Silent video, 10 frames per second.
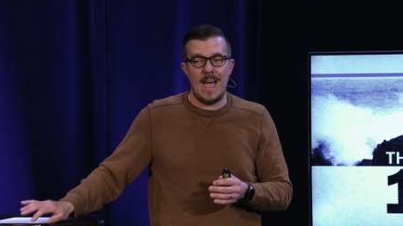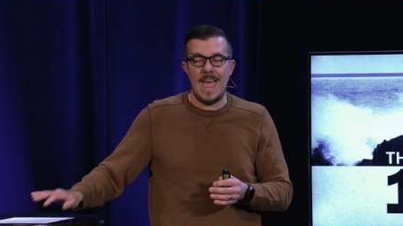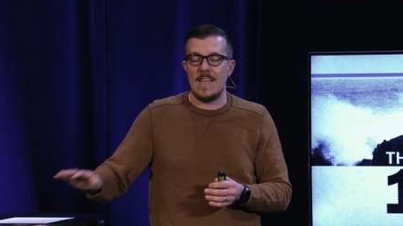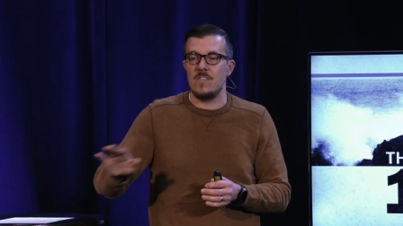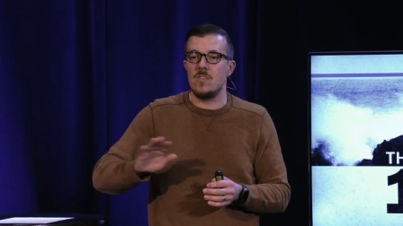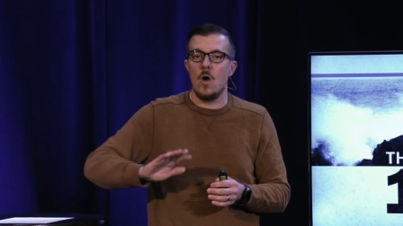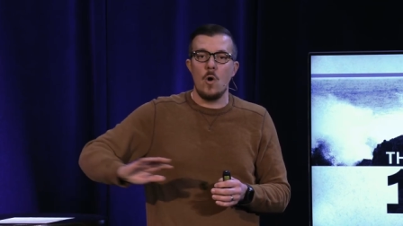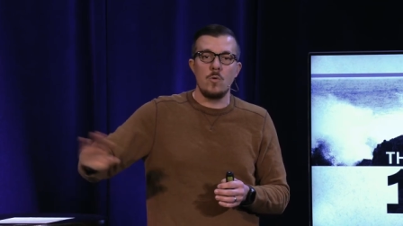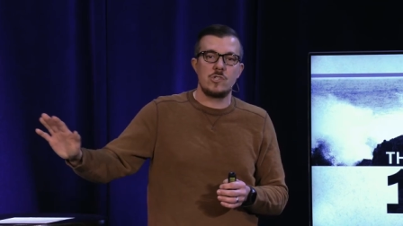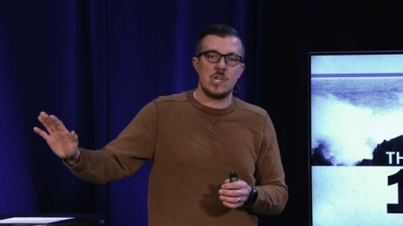I had
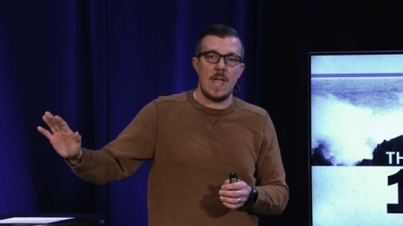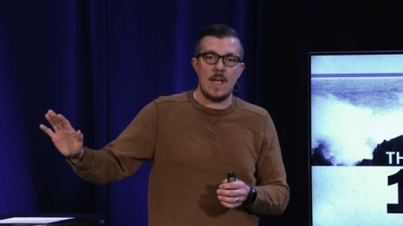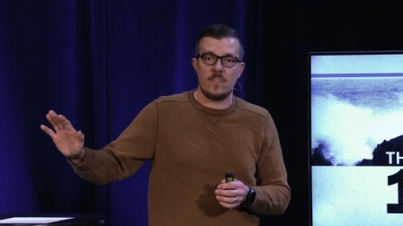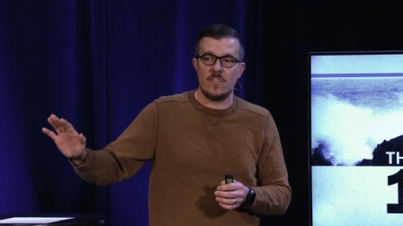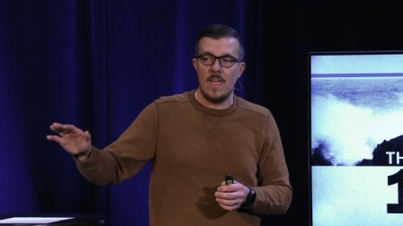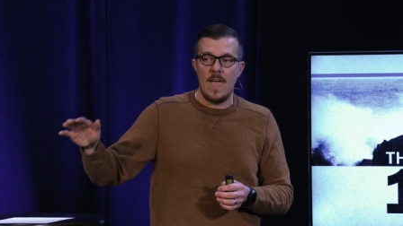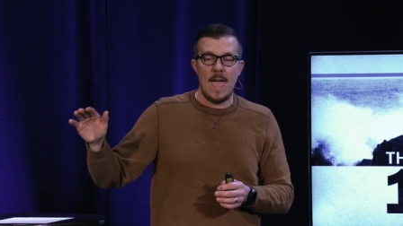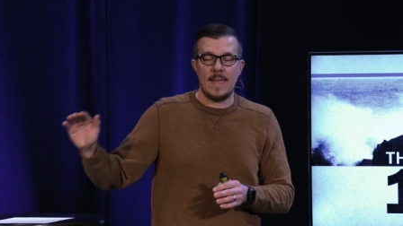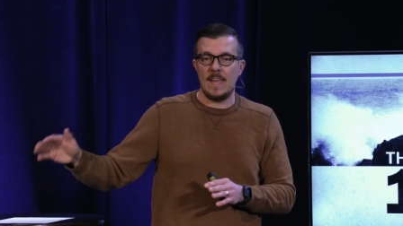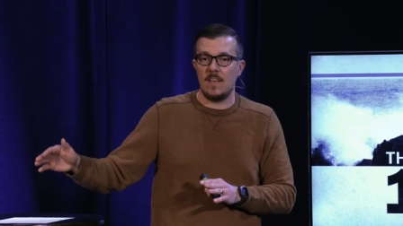no chance
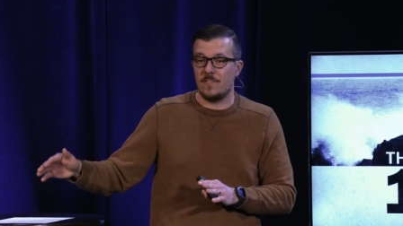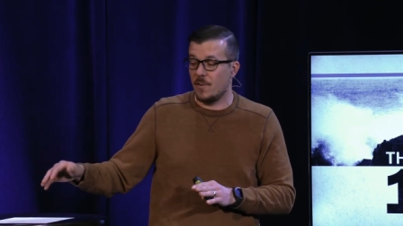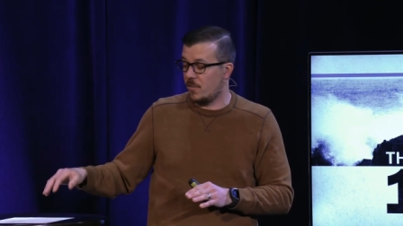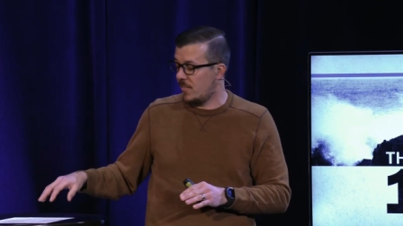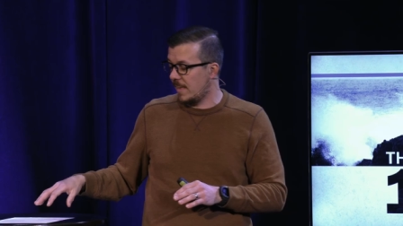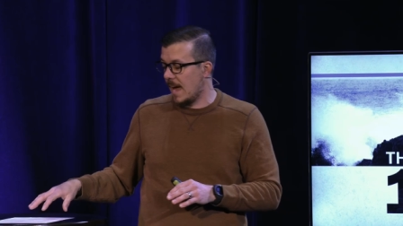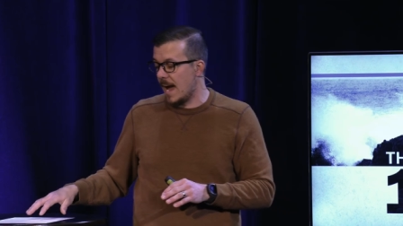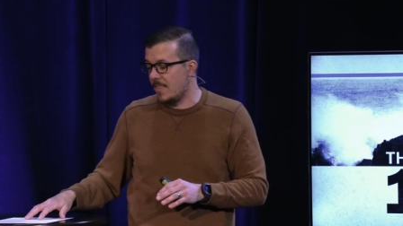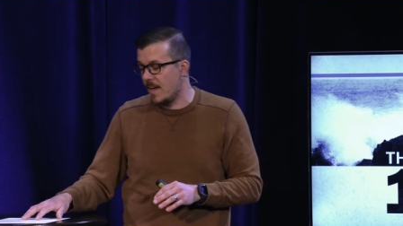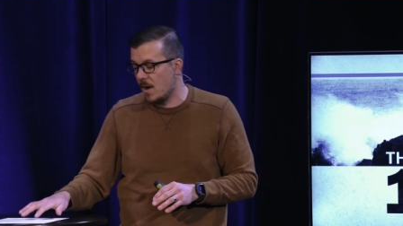at getting first. The
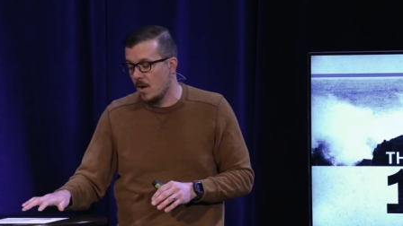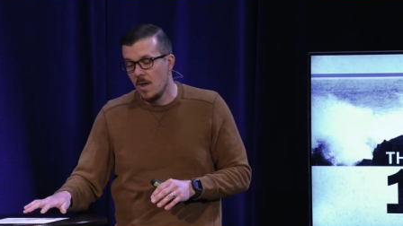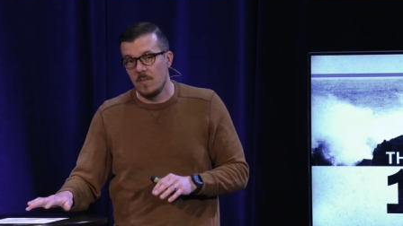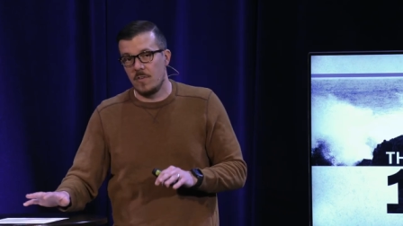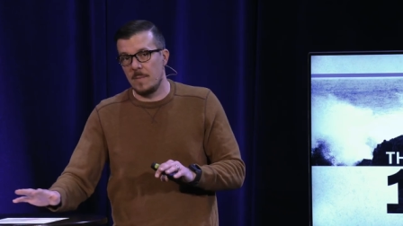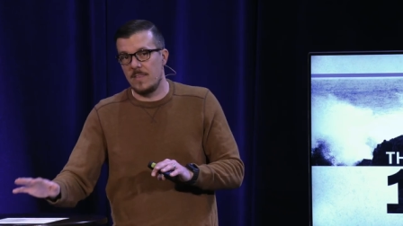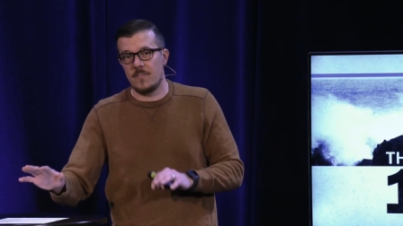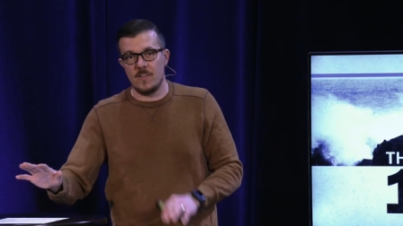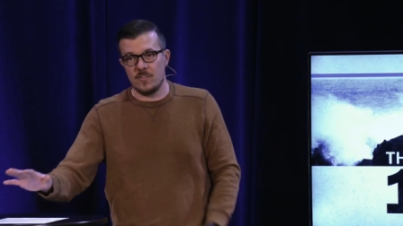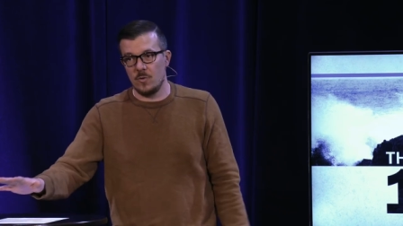guy there from a
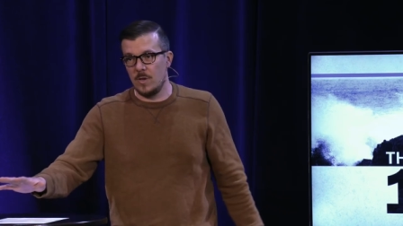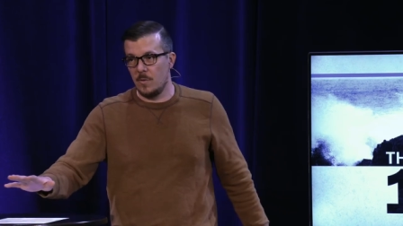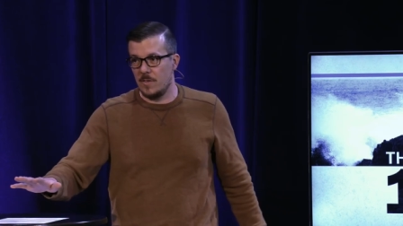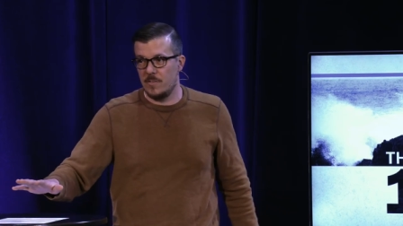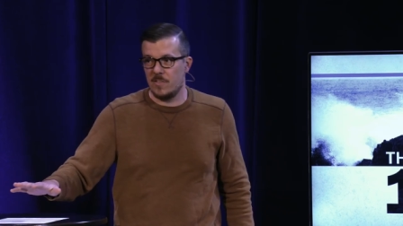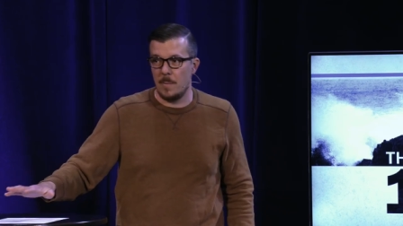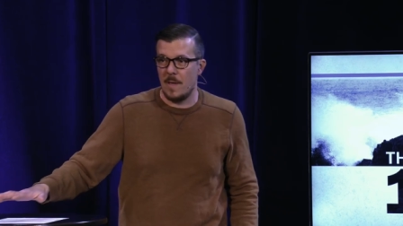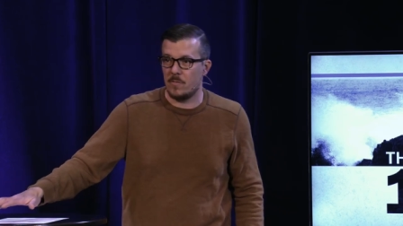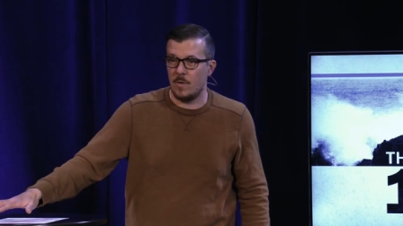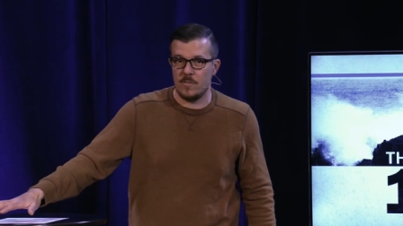different school, he wasn't just the
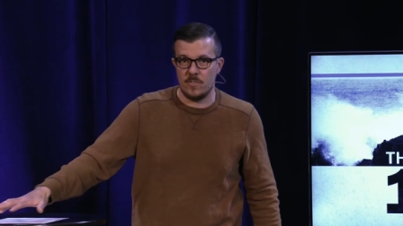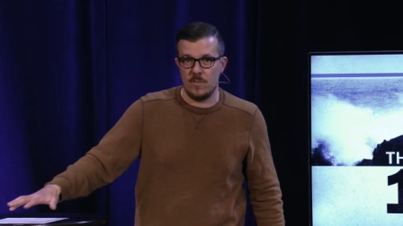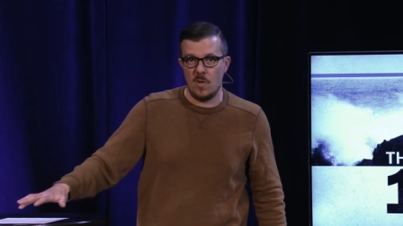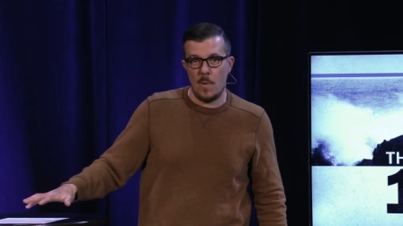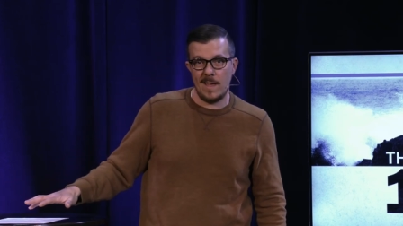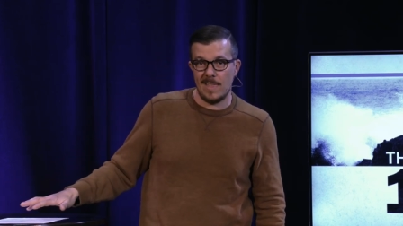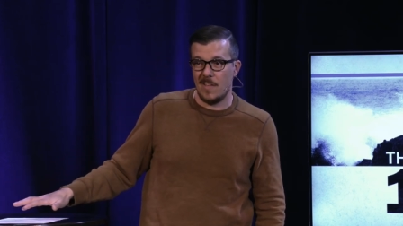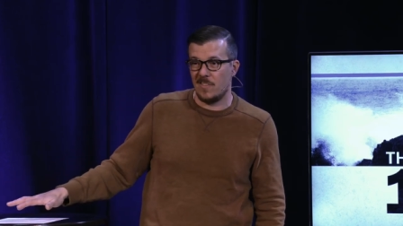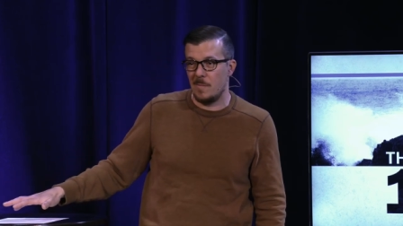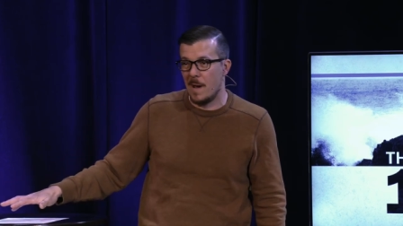best wrestler in the weight
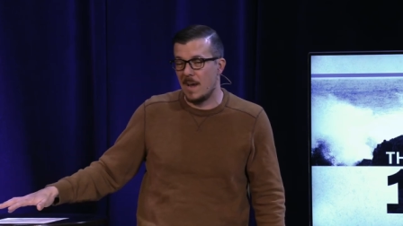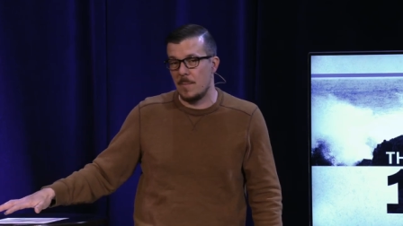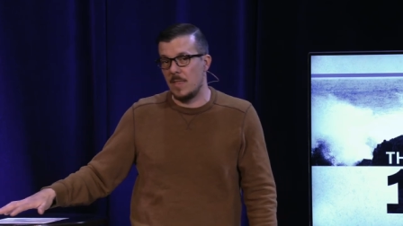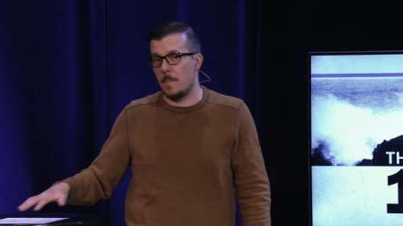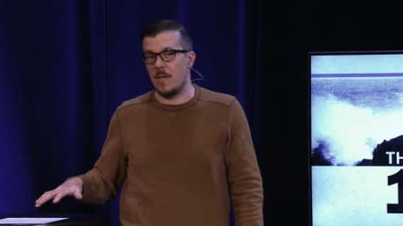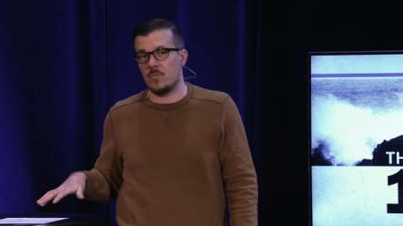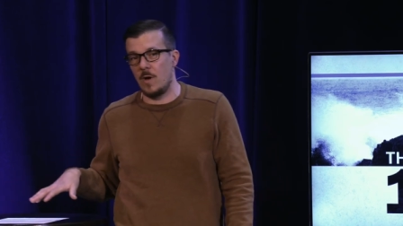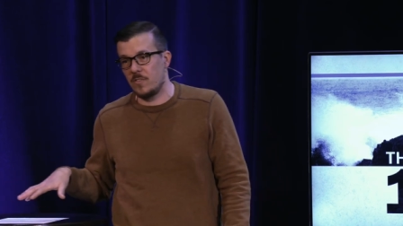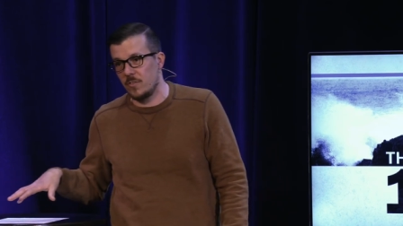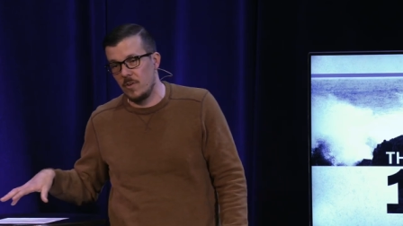class, he might have been the best
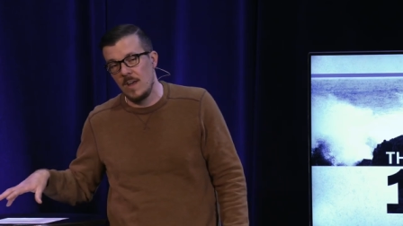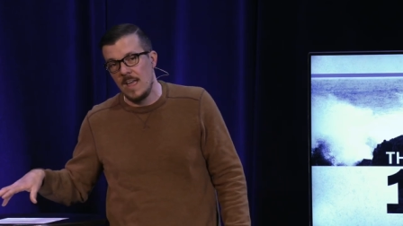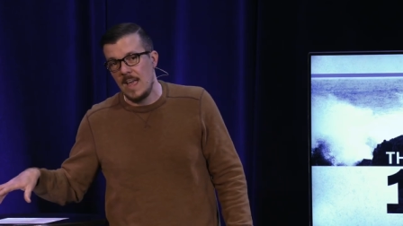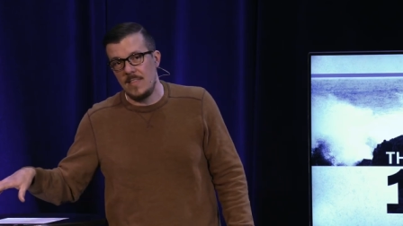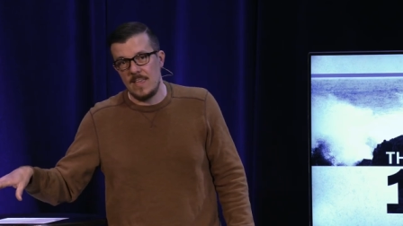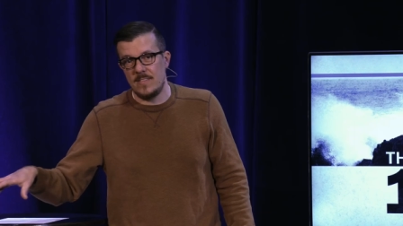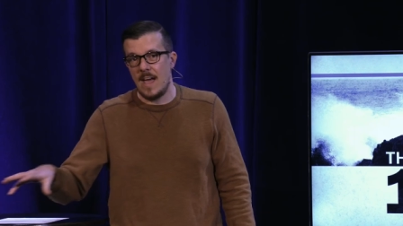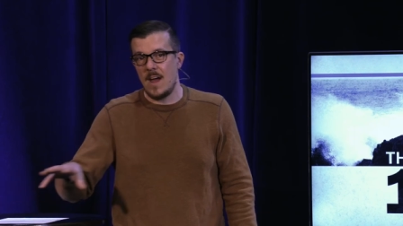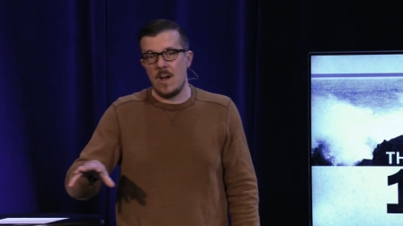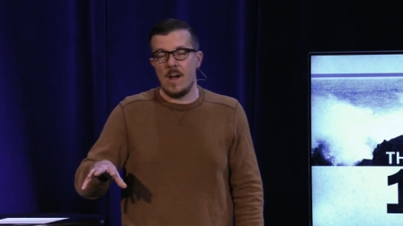wrestler in the
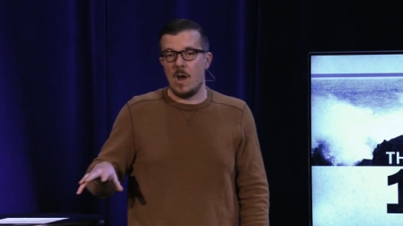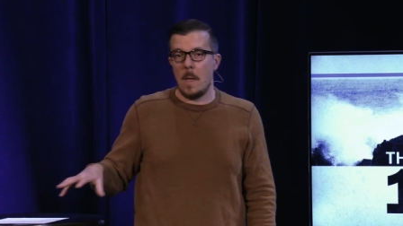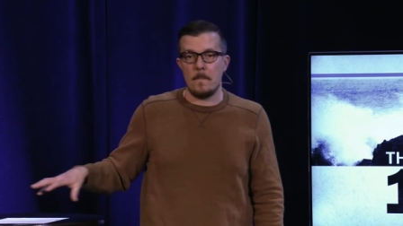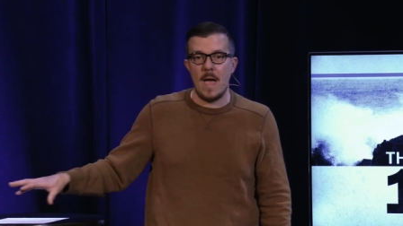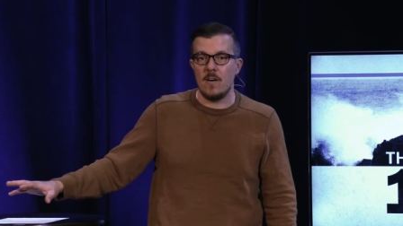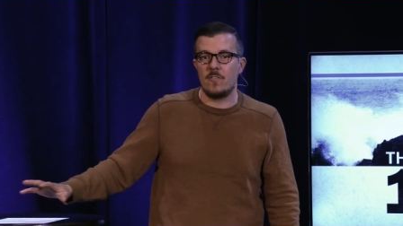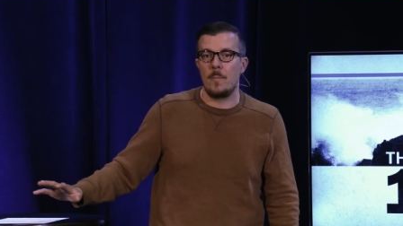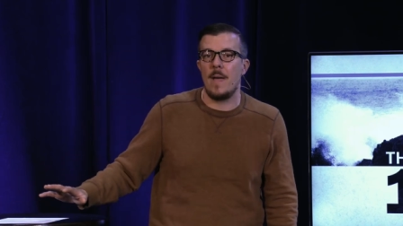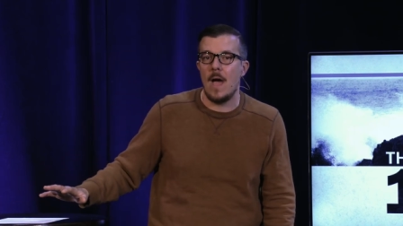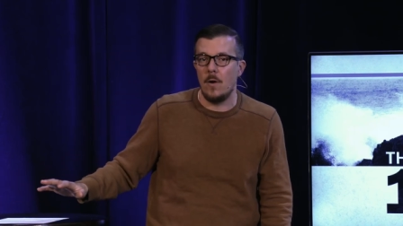entire area, pound
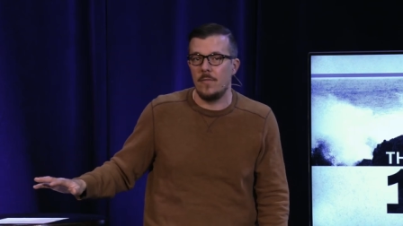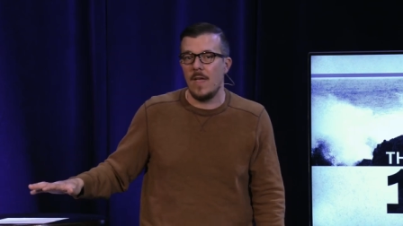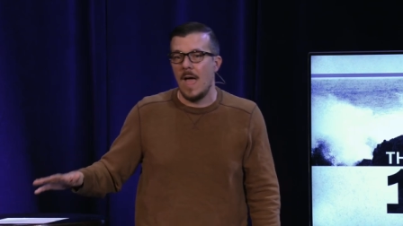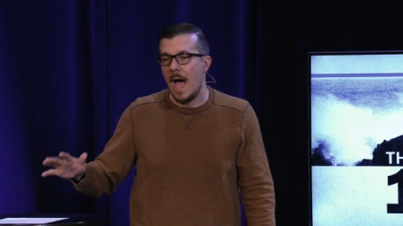for pound.